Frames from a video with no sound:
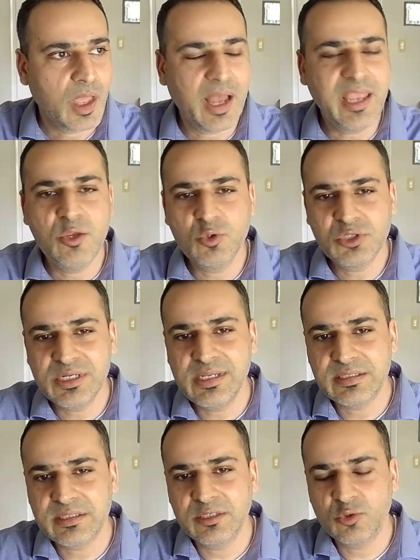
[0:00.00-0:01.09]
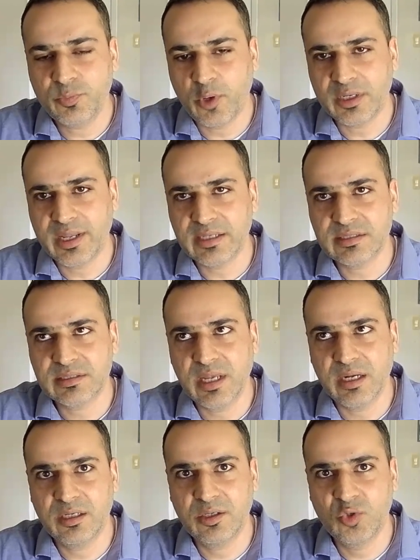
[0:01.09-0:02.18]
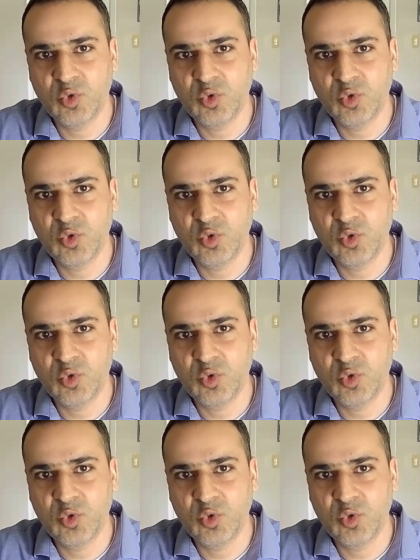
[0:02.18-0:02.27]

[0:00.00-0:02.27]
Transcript: I usually listen to podcasts at